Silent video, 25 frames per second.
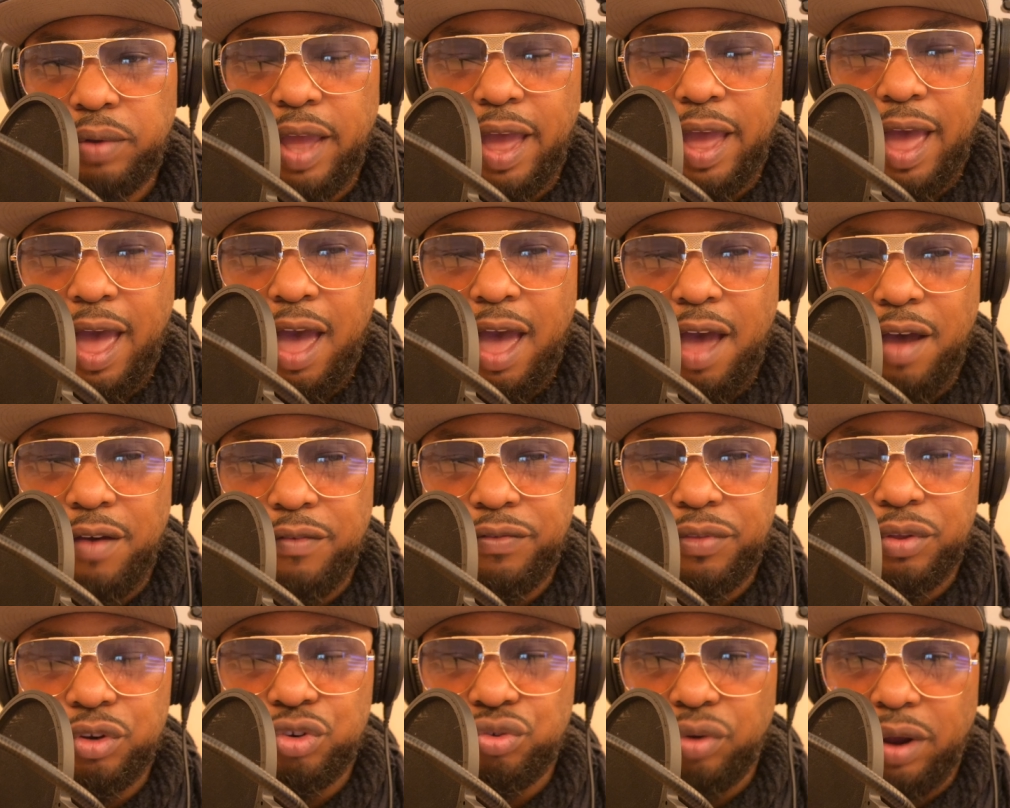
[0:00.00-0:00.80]
They
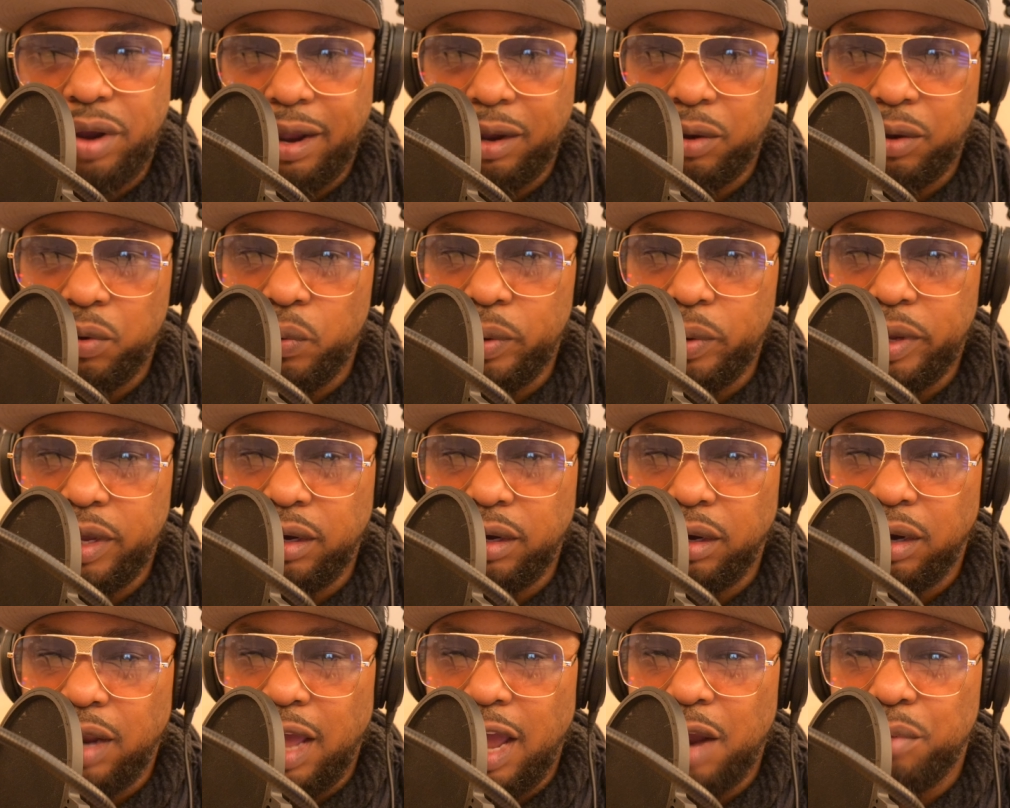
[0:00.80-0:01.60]
have the drag
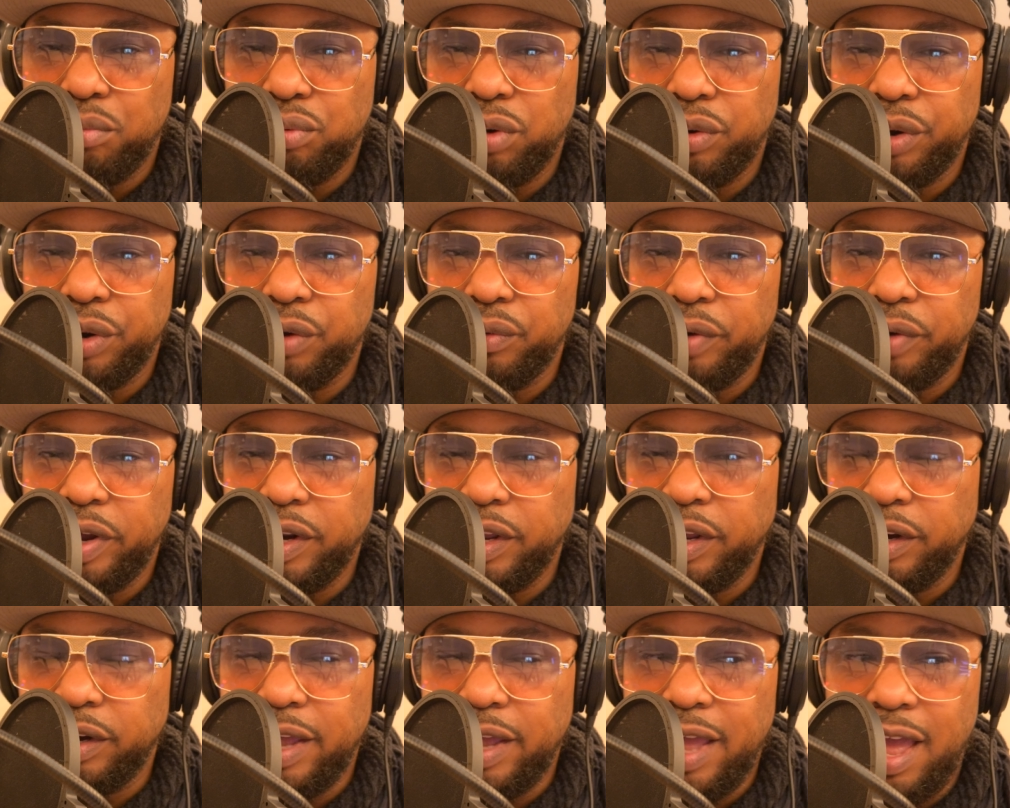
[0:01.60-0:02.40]
queen library
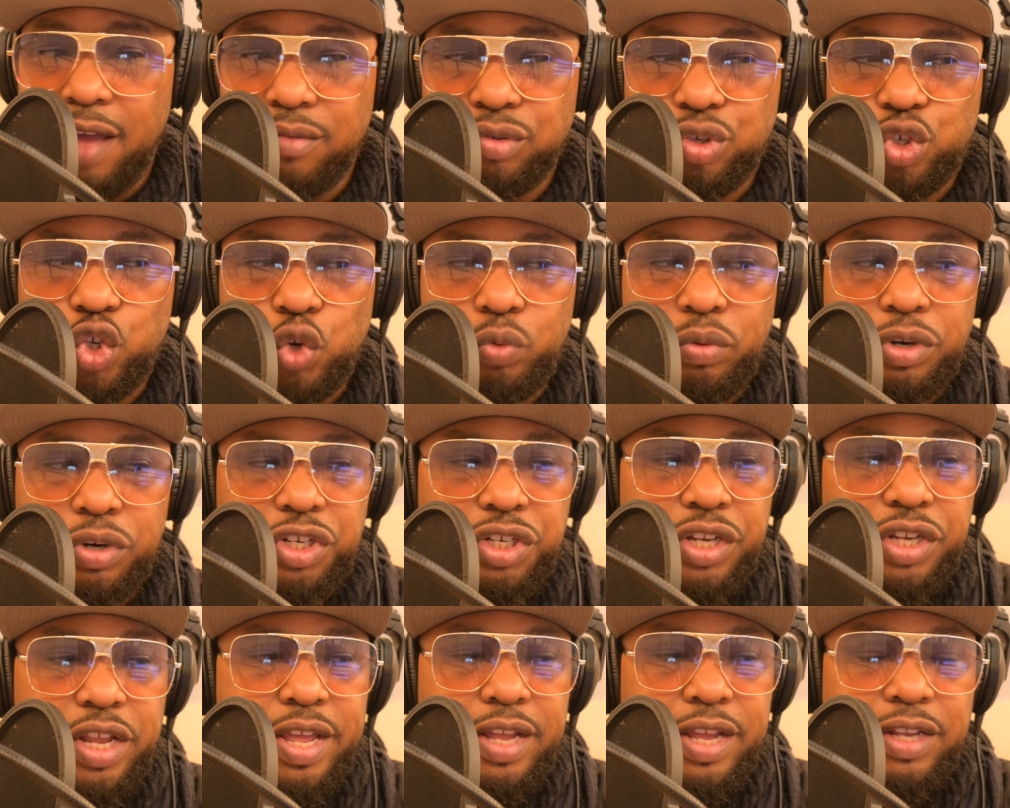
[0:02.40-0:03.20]
reading. They have so
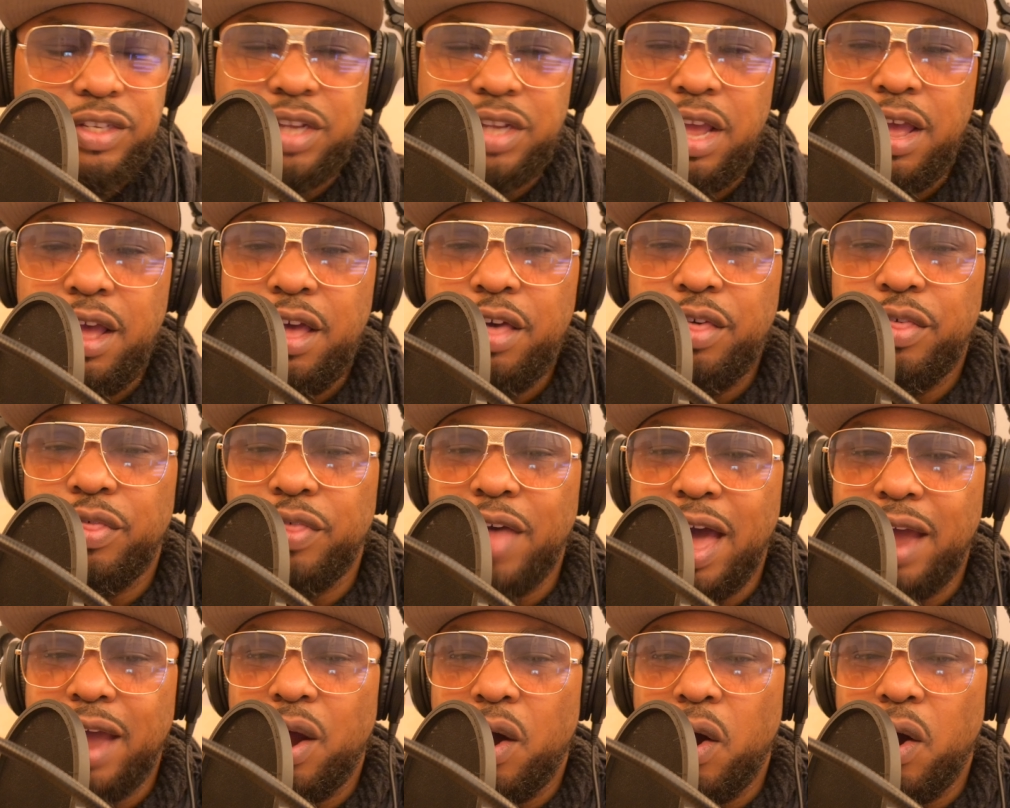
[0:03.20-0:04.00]
much things
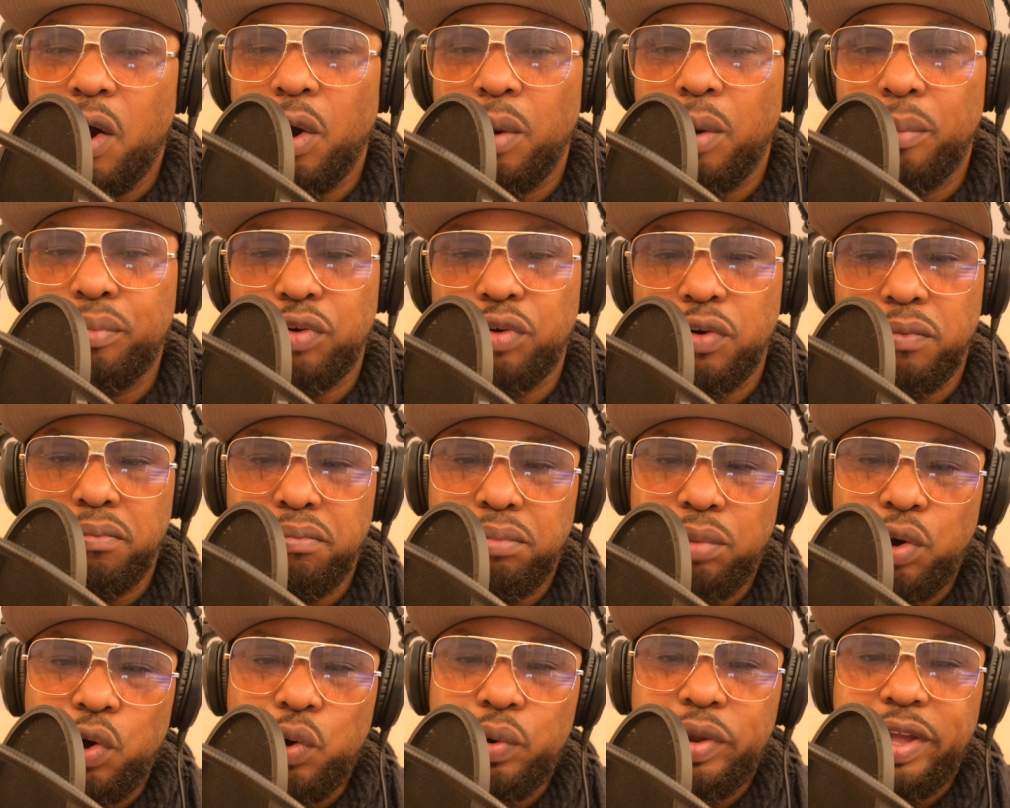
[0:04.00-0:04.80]
that are
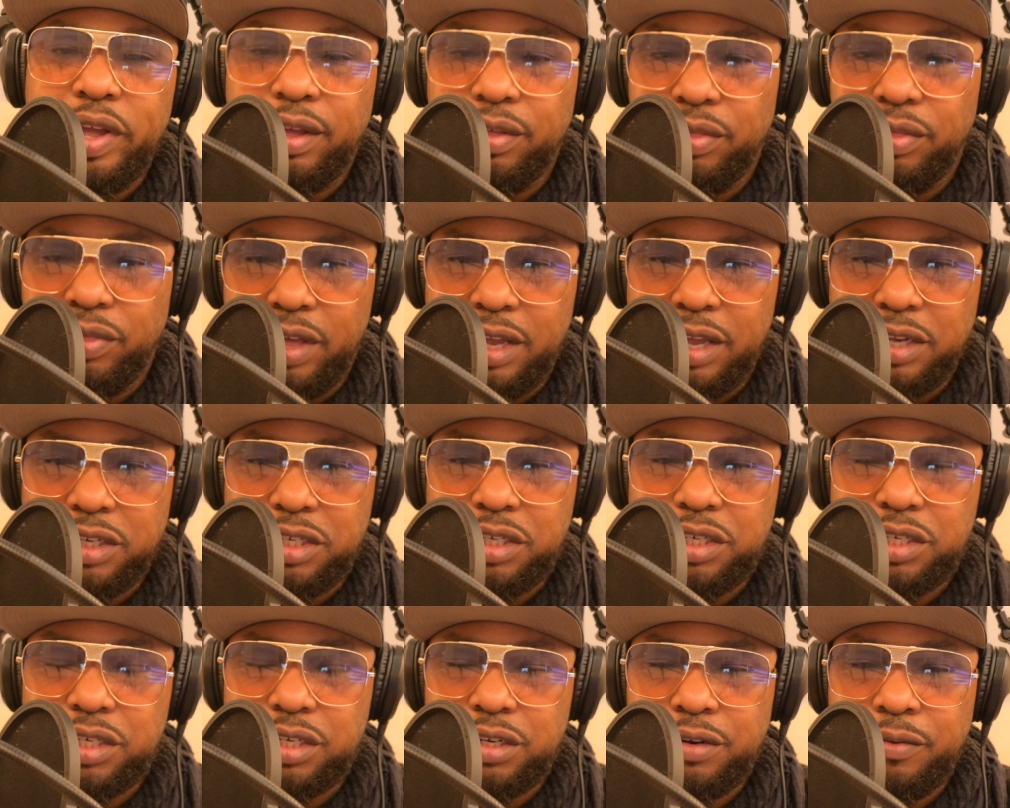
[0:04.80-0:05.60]
promoting
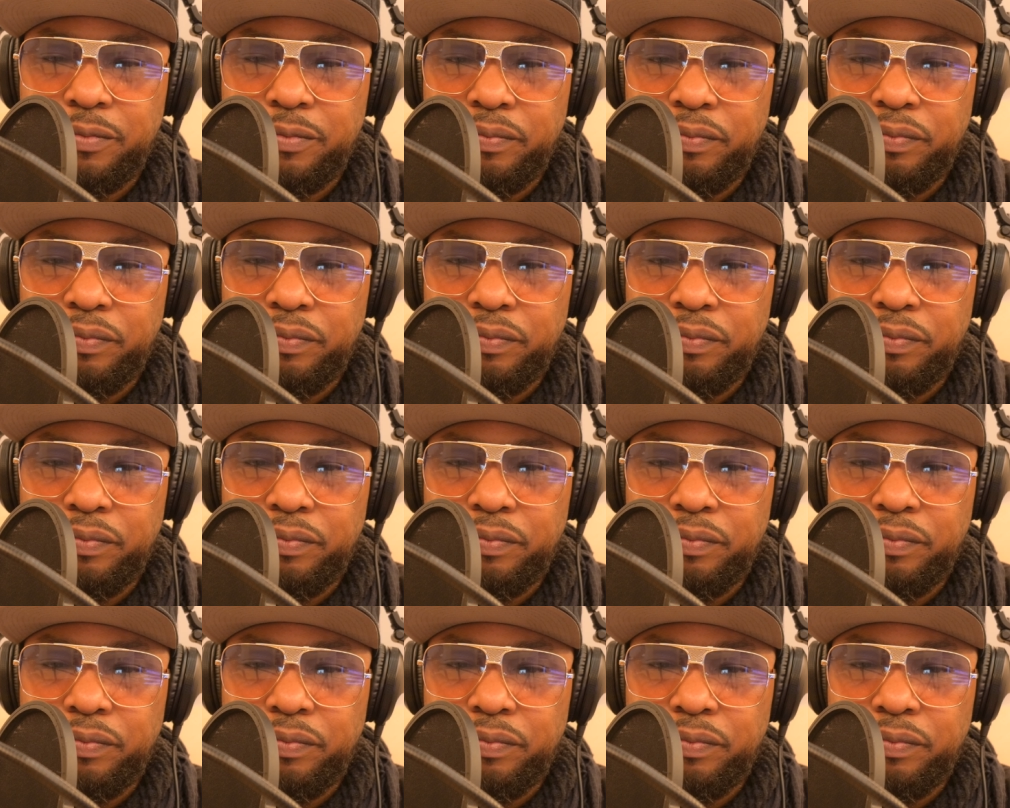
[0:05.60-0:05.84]
this.